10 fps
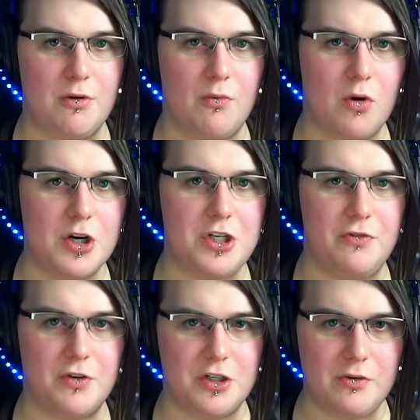will reward
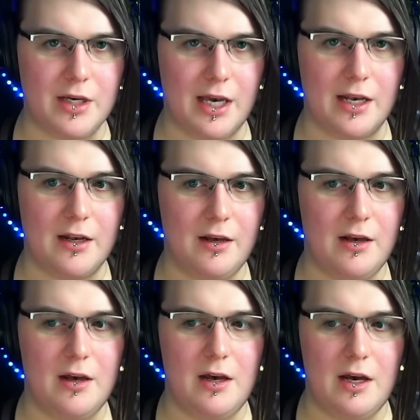you for doing it.
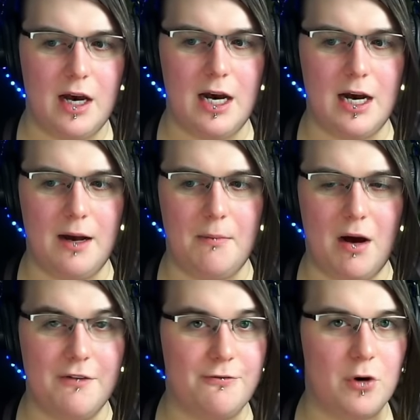
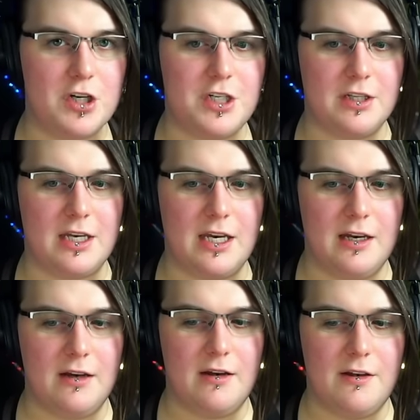Um,
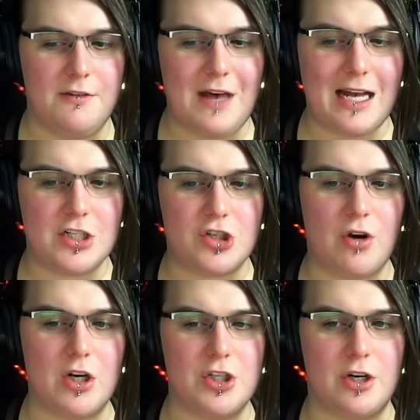unfortunately, that
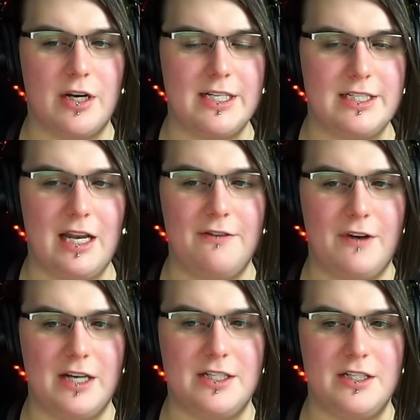structure
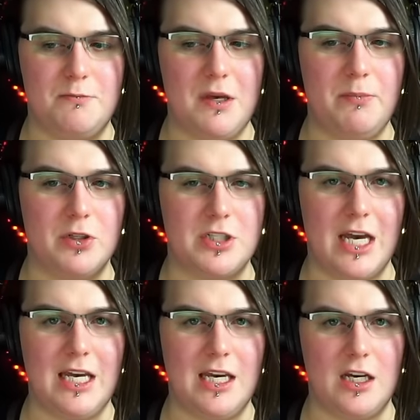incentivizes people
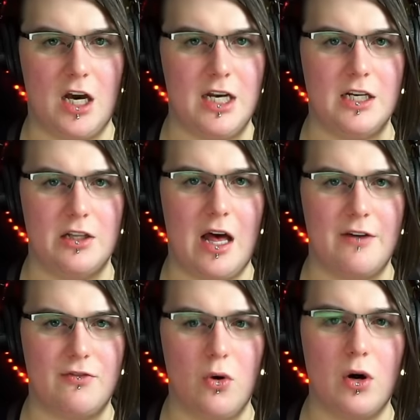taking cutting a
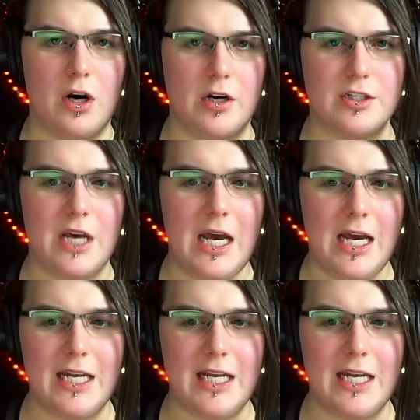lot of corners.